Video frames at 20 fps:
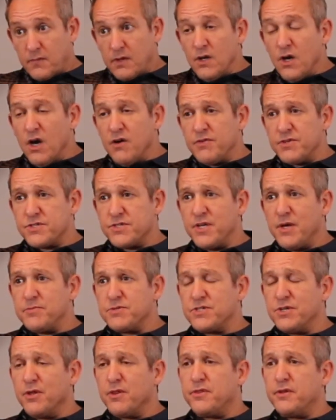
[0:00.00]
of a stem
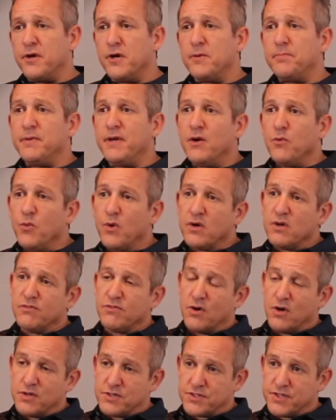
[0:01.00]
cell therapy at one of
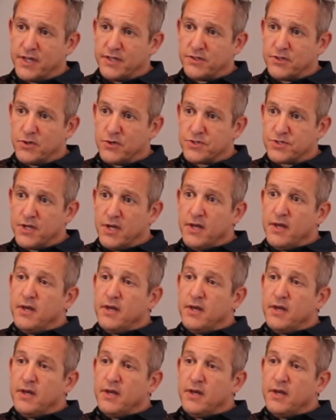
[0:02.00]
our centers.